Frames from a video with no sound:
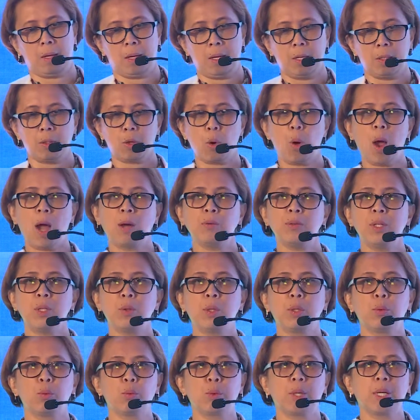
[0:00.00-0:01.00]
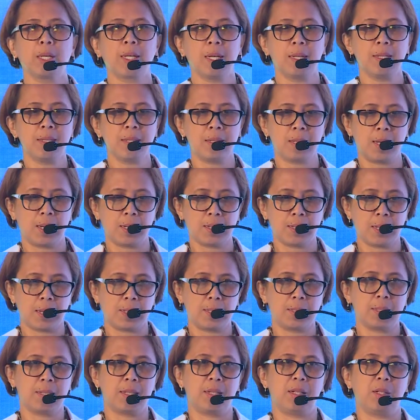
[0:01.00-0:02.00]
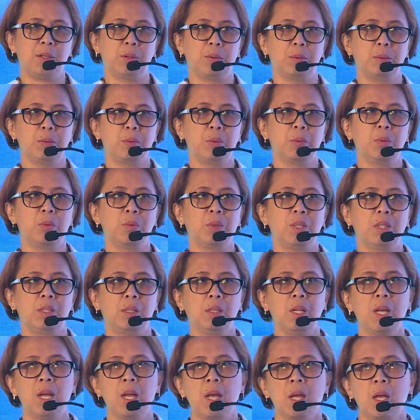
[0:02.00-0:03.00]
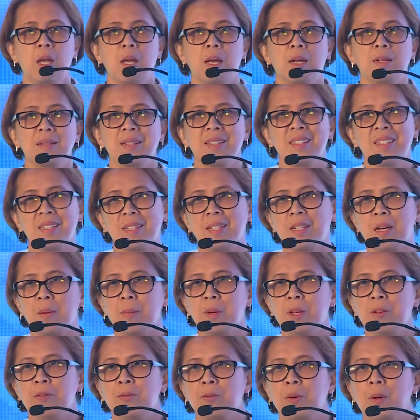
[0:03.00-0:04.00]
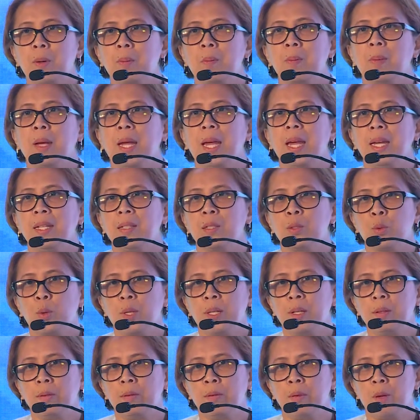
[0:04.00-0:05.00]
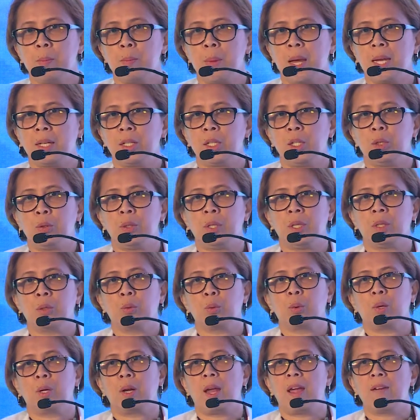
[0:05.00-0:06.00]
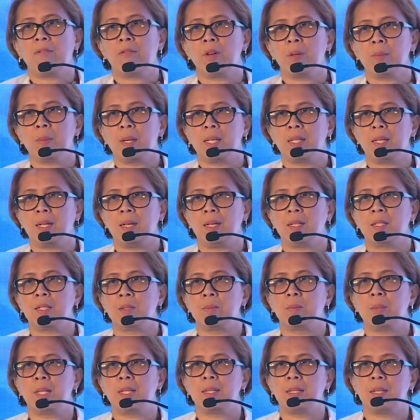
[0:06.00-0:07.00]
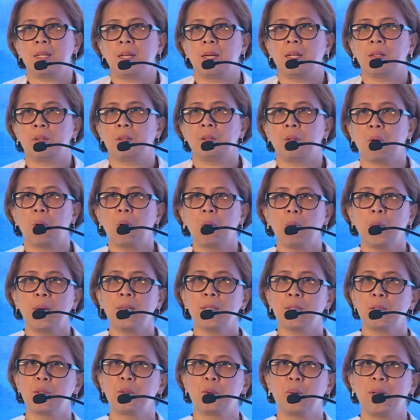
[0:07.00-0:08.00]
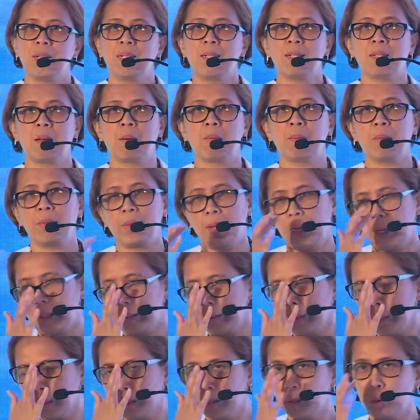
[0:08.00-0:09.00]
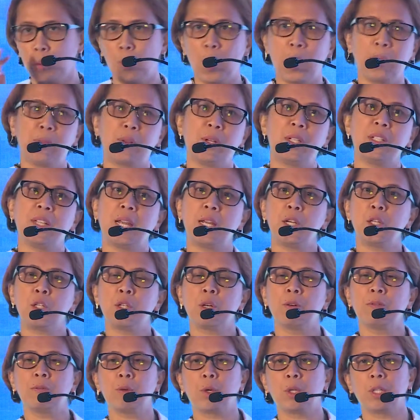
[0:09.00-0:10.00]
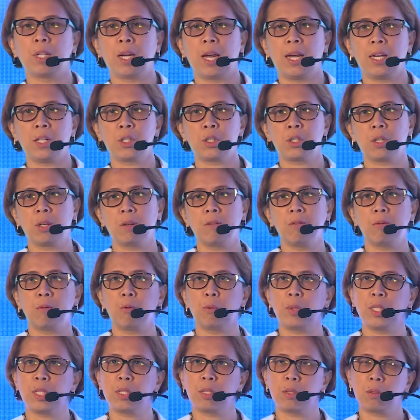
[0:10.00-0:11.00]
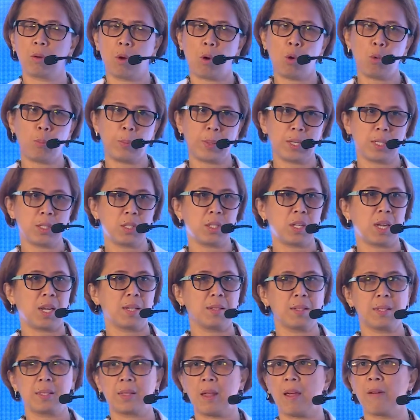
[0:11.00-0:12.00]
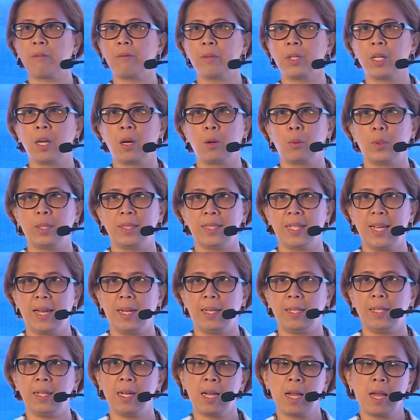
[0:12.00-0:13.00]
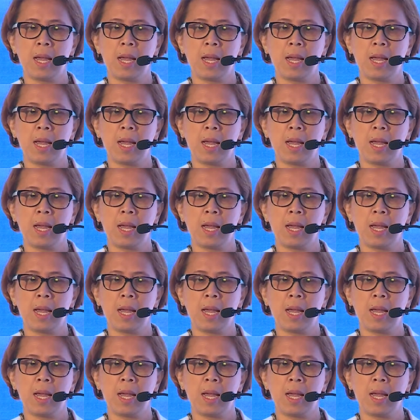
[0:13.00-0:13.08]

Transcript: So how did it work in CSICU? Well, coming from a 23-bed unit where everybody is busy and they're always doing something, whether day shift or night shift, we open chest every now and then,